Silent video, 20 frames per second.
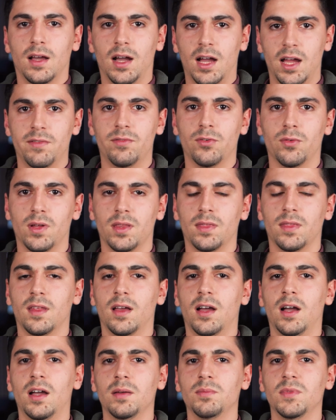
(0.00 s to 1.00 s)
Hi everyone,
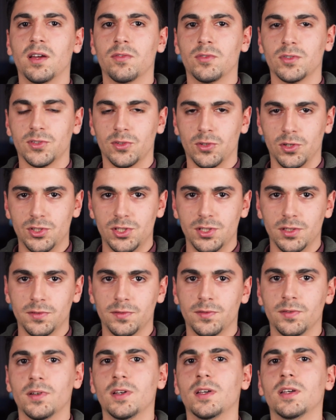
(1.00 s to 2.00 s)
I'm Yavor
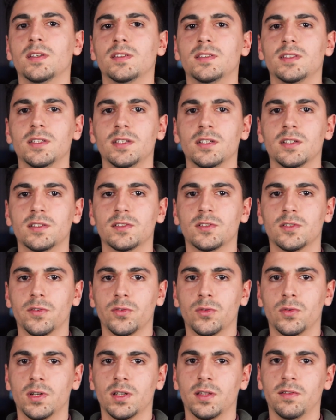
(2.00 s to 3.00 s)
Stoychev, Senior
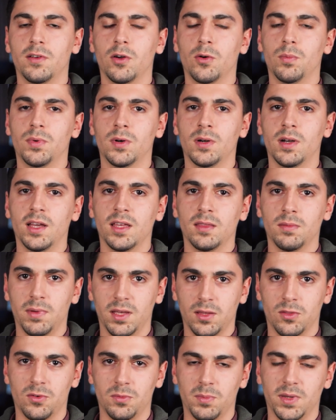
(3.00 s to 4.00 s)
Software Developer at
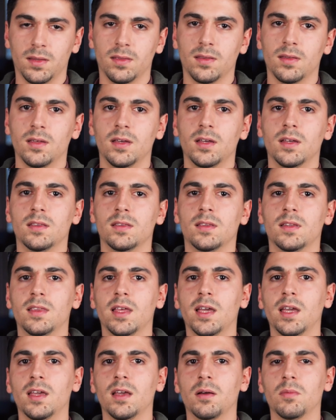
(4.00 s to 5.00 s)
MentorMate.
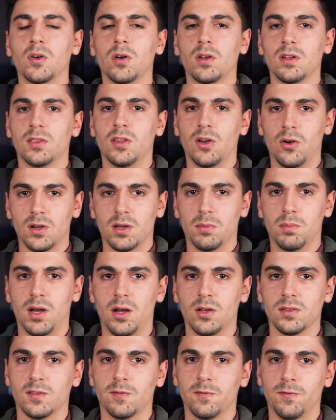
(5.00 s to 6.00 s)
Today I'm going to talk
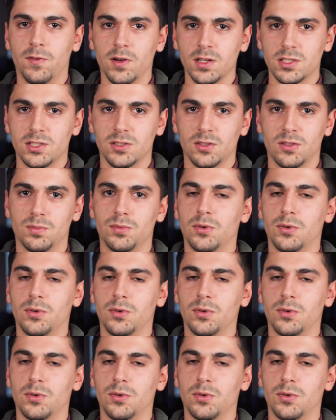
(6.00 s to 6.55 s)
about functional